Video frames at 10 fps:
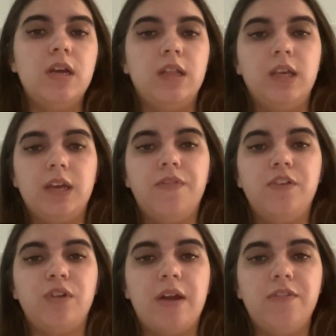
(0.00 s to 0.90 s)
Like if a
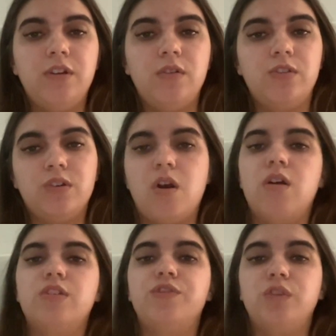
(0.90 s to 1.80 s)
driver knows their
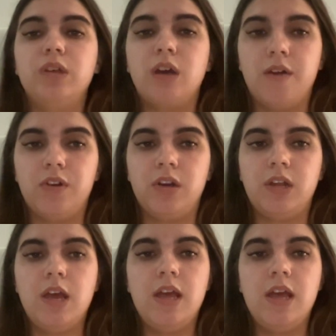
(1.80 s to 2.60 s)
car is fully covered,